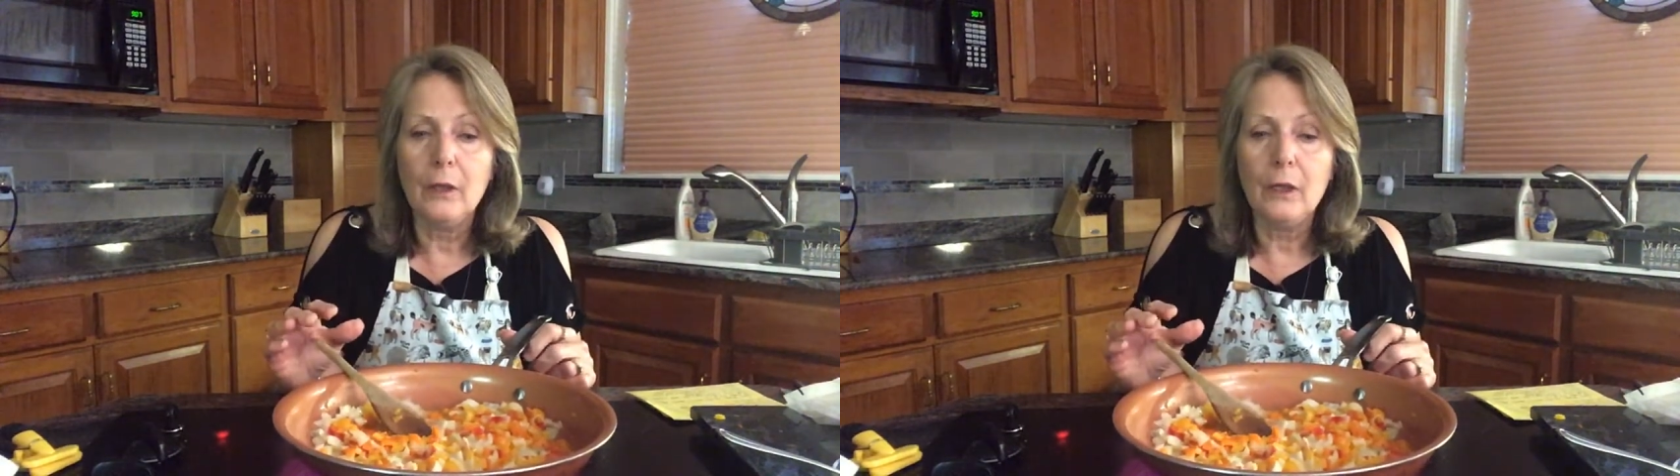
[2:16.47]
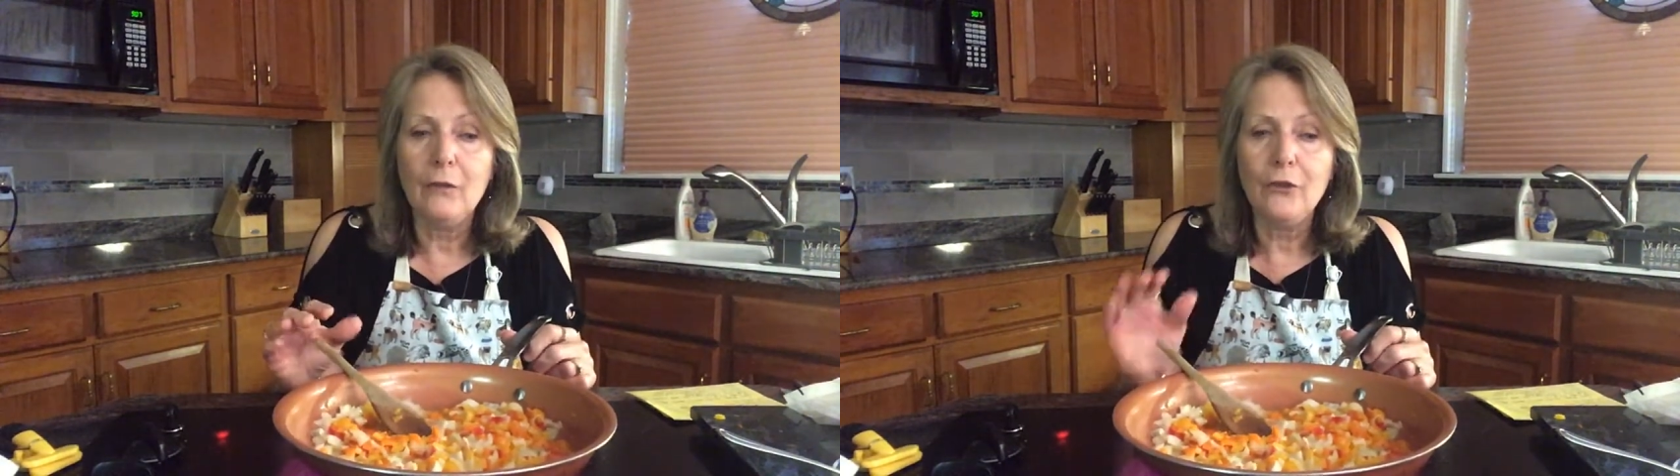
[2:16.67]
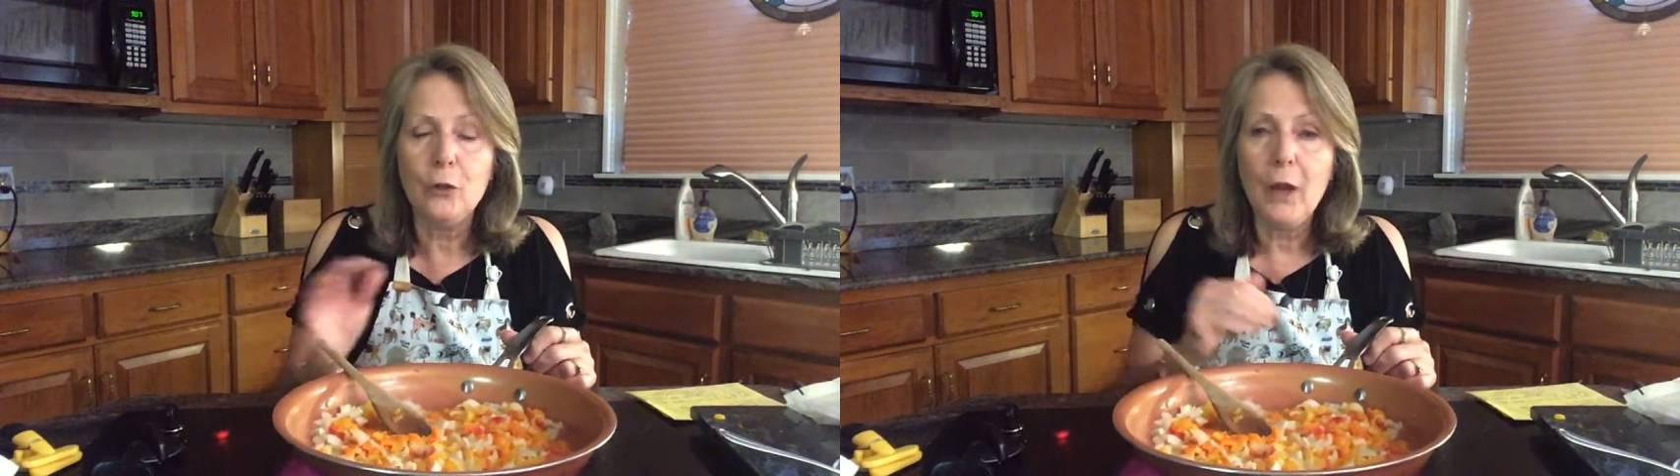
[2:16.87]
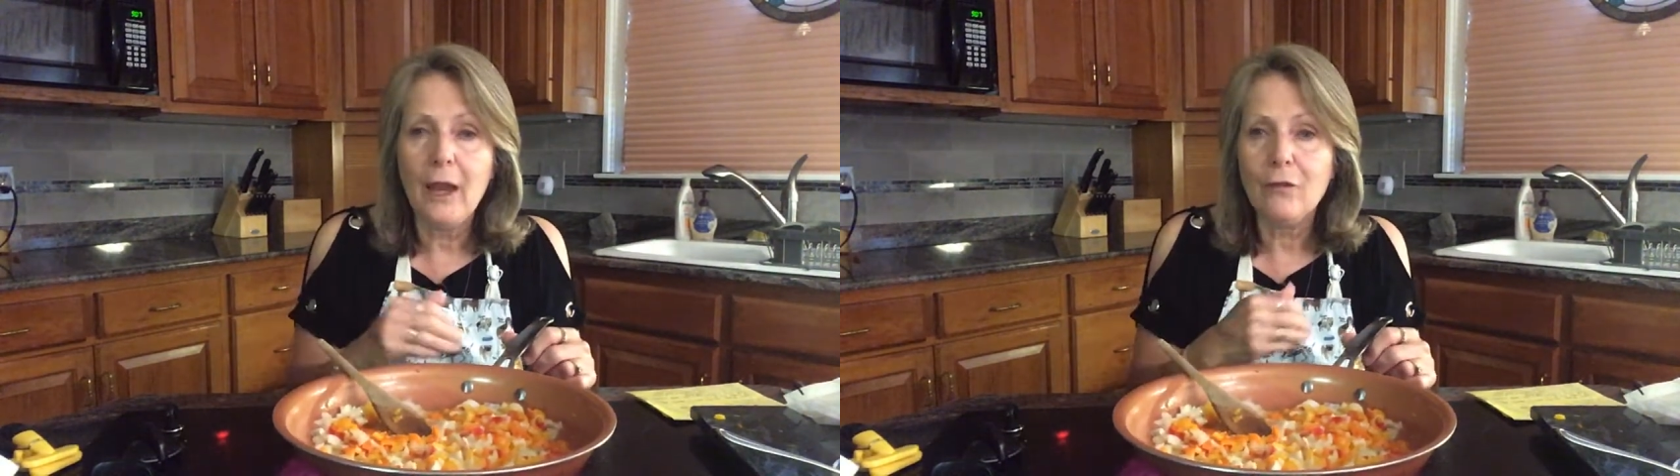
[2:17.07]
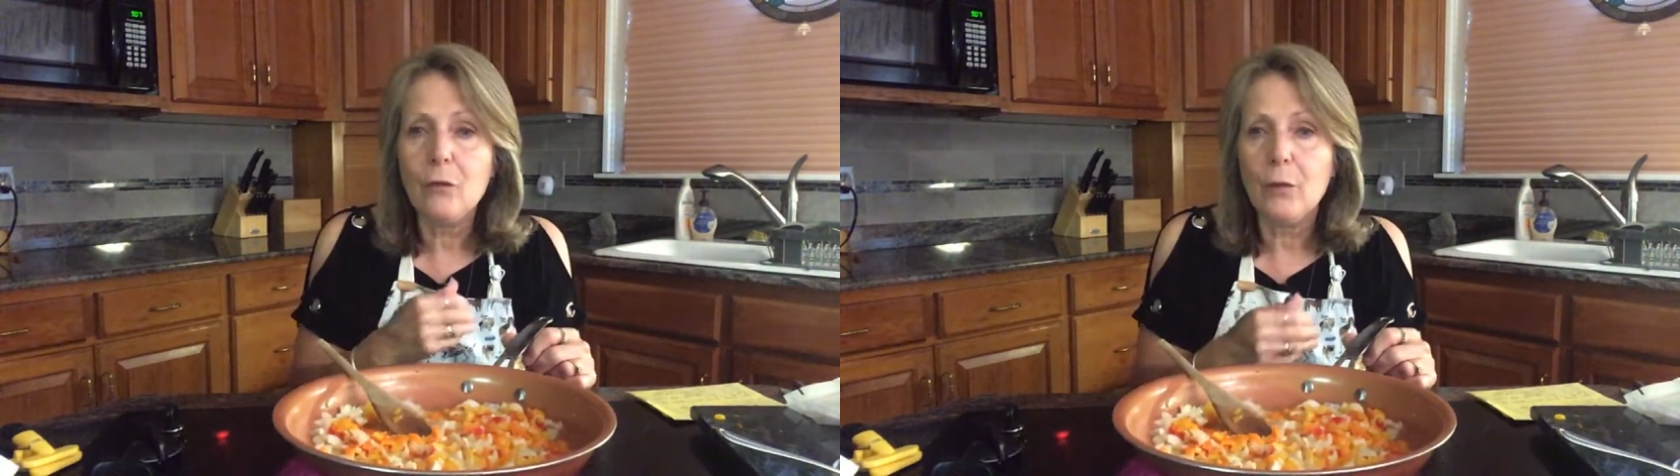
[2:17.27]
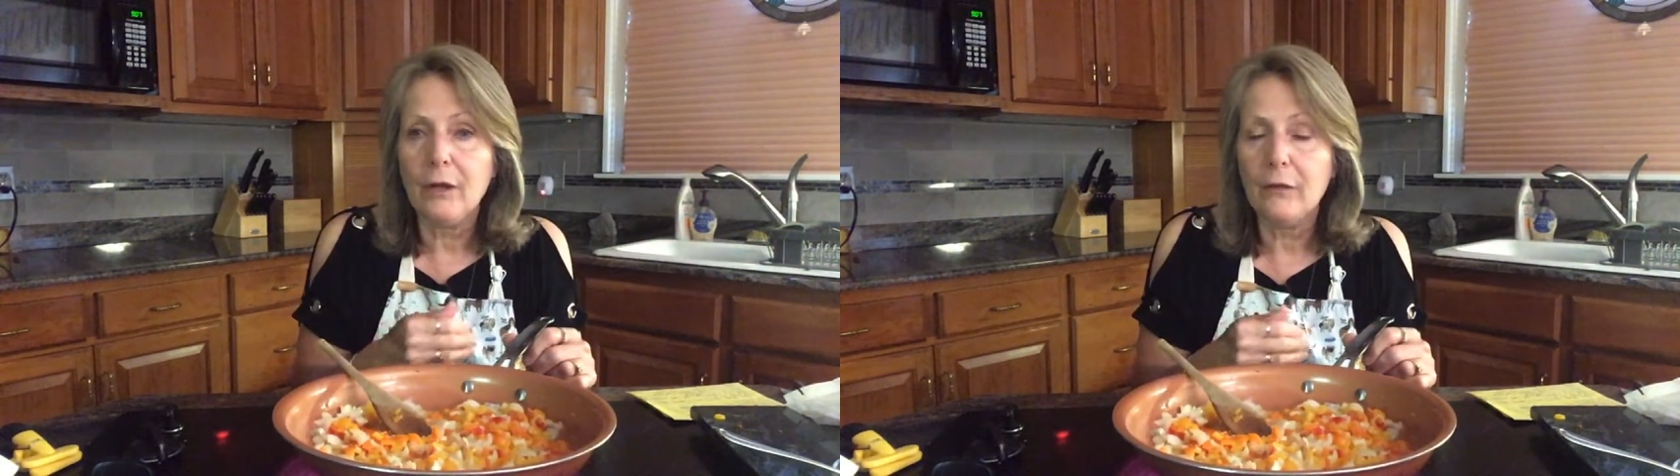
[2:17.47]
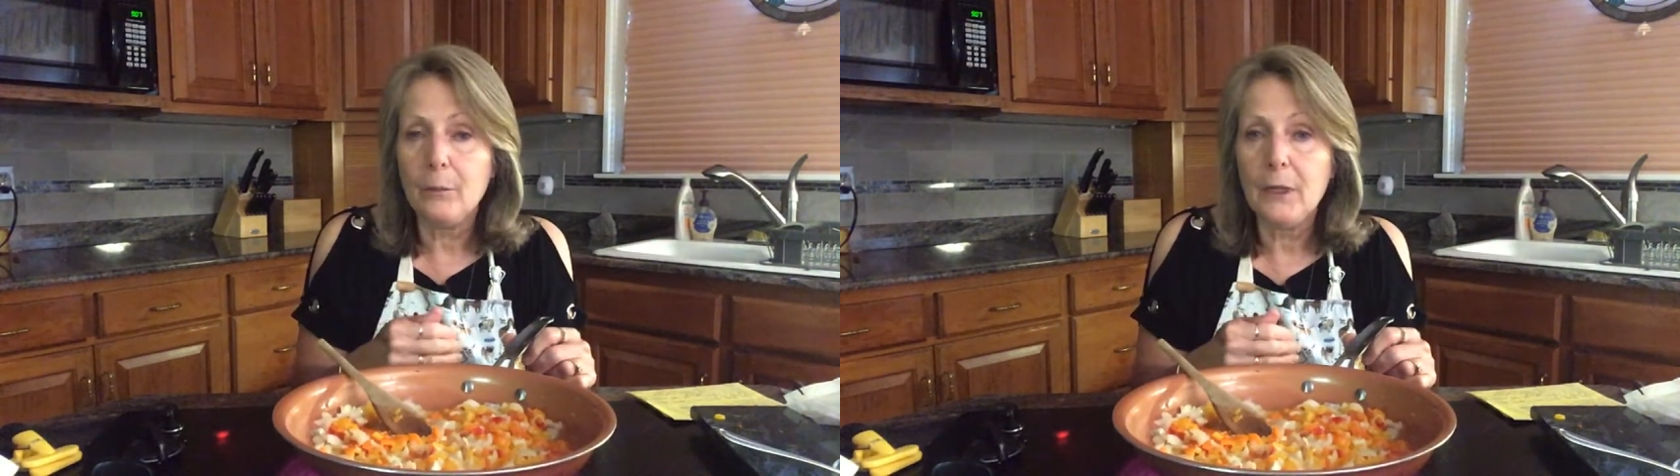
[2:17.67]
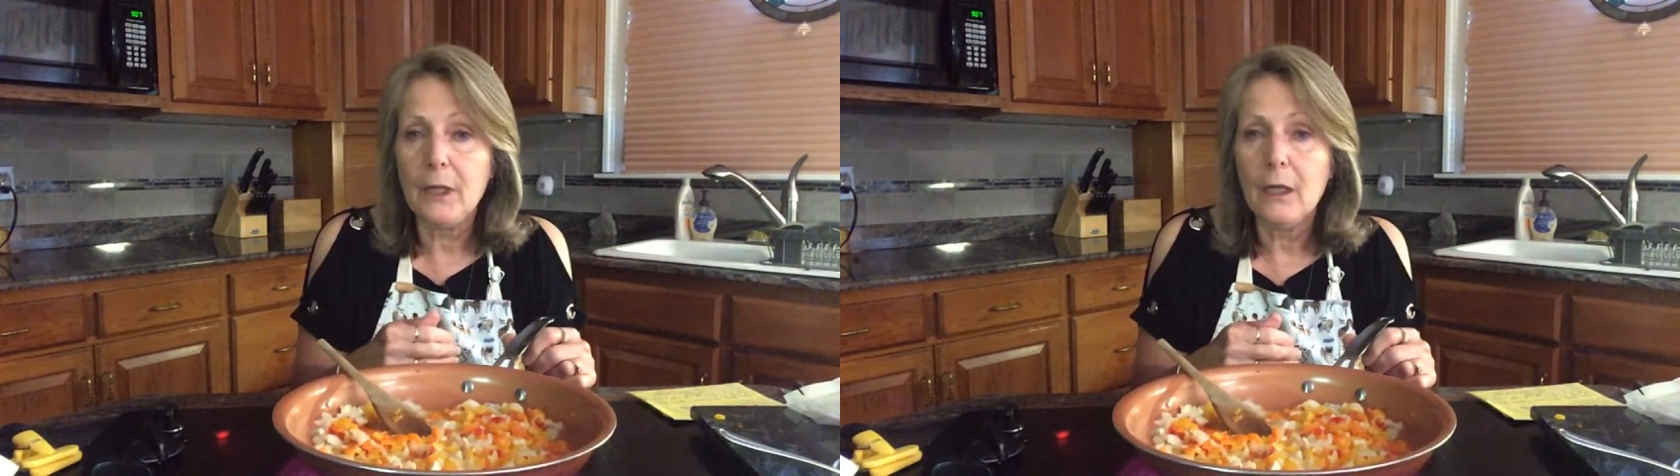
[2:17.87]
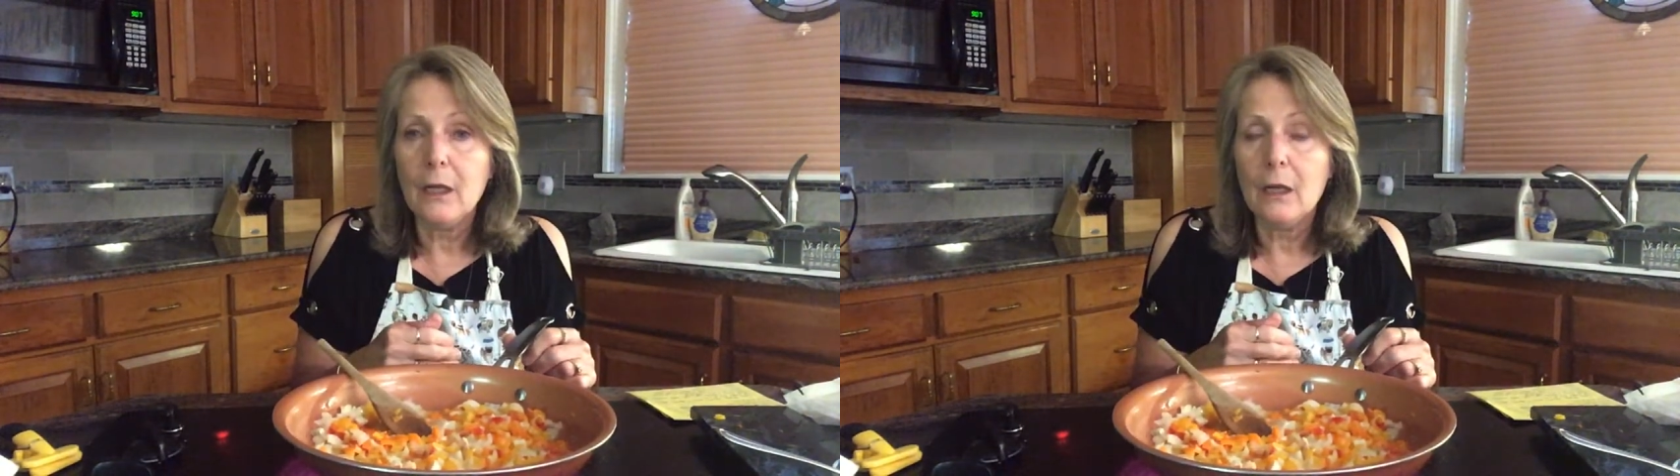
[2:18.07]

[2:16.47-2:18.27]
if you have a recipe,